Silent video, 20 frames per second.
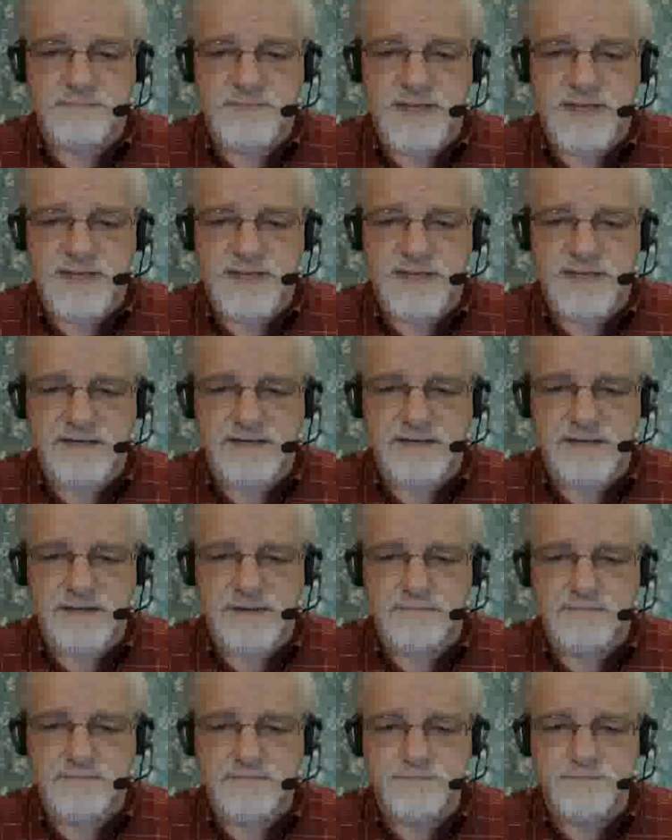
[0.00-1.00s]
And
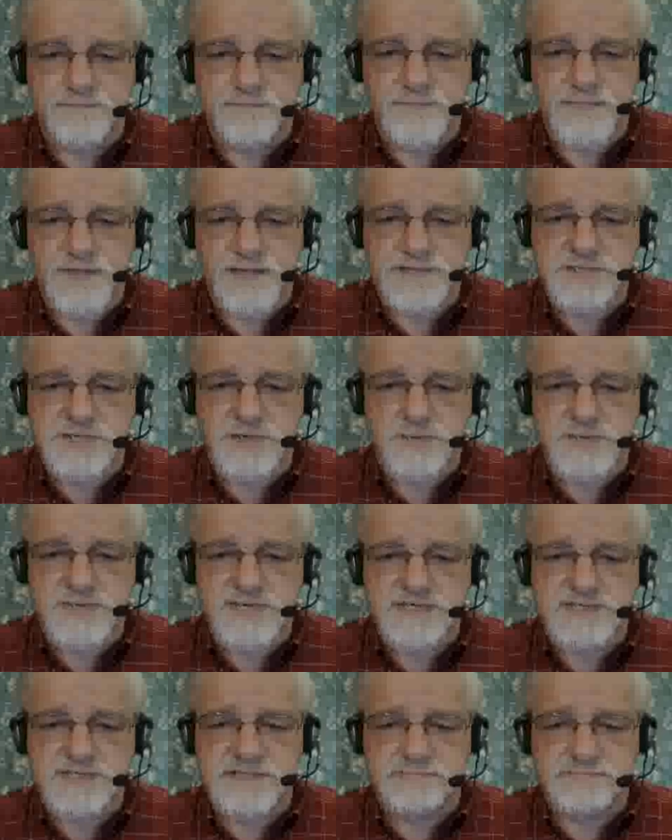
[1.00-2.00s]
um, so
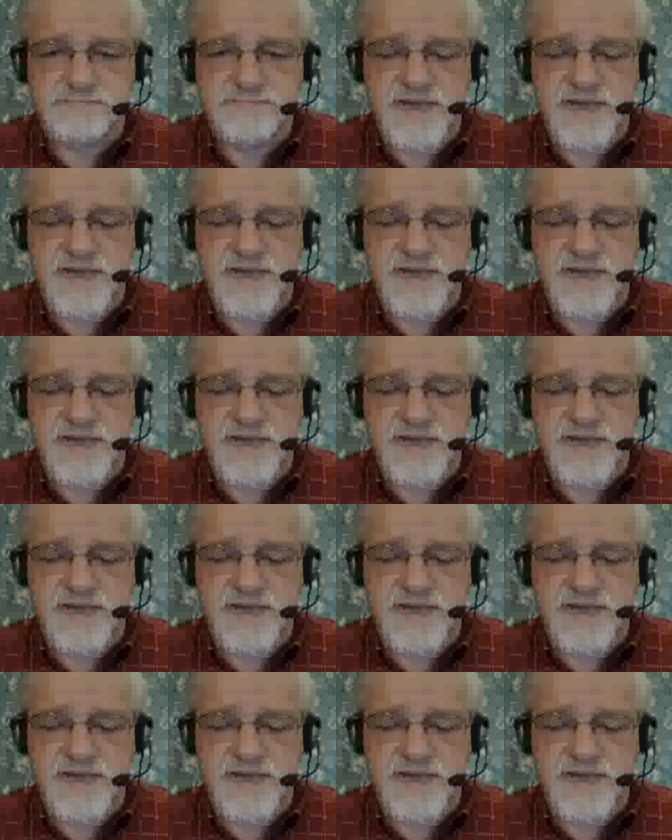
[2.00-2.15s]
he's